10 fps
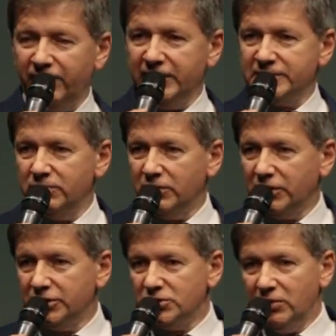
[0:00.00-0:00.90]

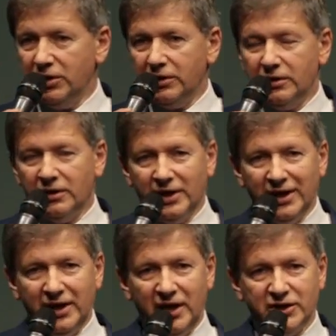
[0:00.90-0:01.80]
Facebook, Twitter,
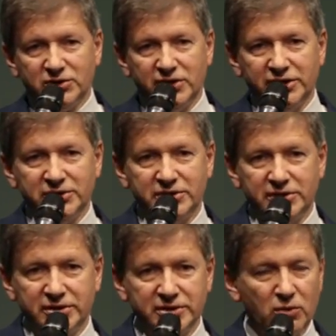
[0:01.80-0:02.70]
cash
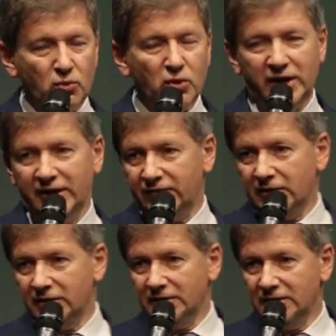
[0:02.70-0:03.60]
registers,
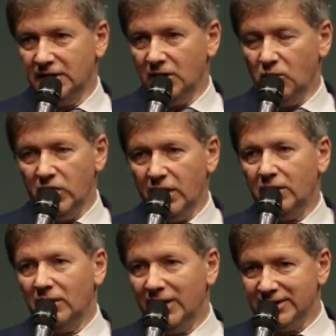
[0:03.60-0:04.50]
whatever. We are
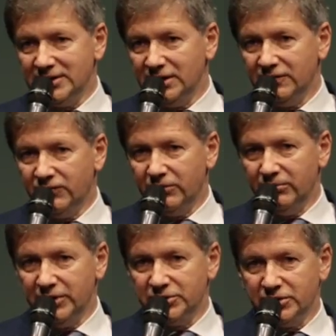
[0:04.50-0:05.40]
collecting
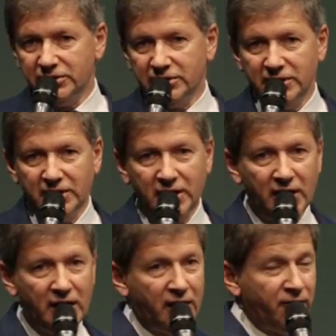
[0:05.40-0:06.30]
information
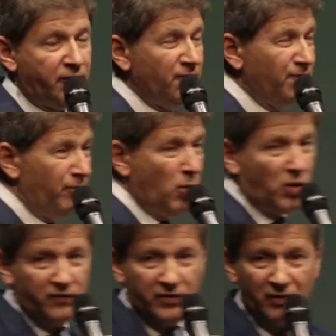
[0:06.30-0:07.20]
from
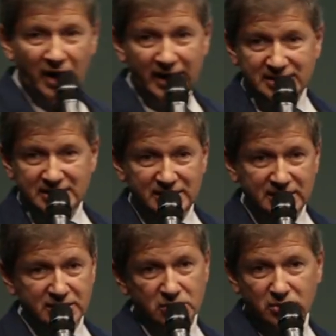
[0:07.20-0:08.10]
more variety
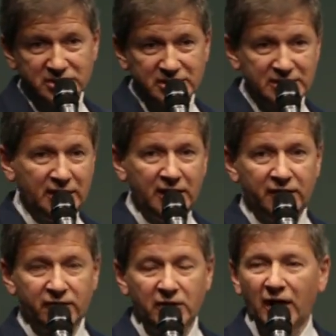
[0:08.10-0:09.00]
sources than
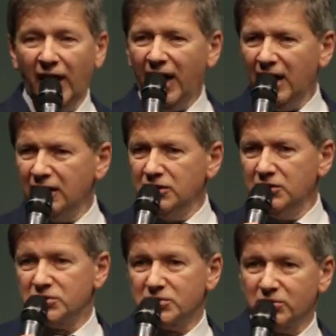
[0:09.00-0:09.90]
ever. and
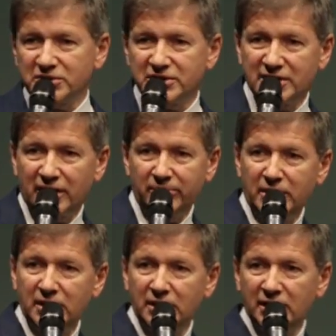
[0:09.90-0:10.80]
new sources are
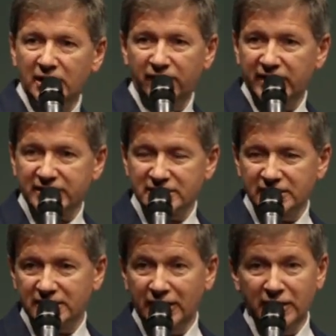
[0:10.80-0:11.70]
being
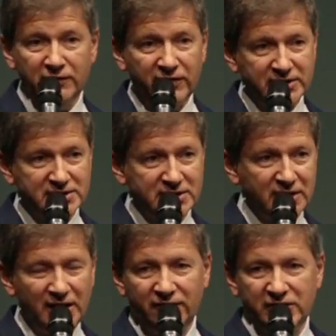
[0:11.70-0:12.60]
invested and
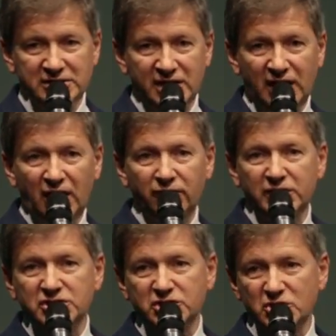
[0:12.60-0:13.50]
invented every day, and we
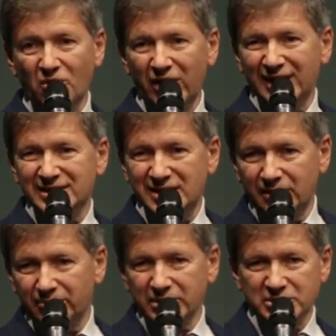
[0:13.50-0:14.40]
just saw
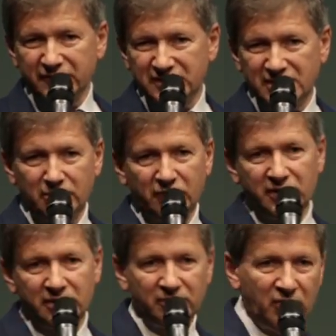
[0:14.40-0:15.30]
examples of some of
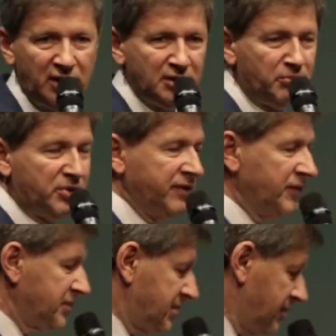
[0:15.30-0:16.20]
them in the
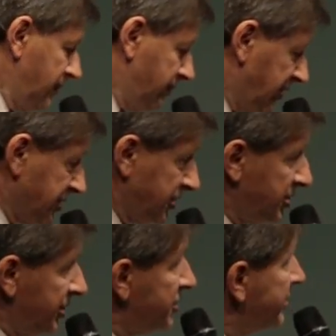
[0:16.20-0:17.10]
previous
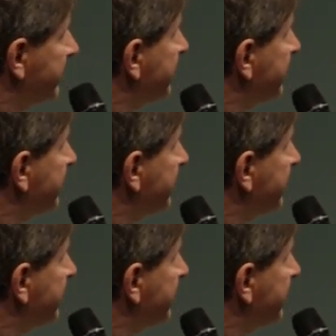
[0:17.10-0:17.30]
presentation.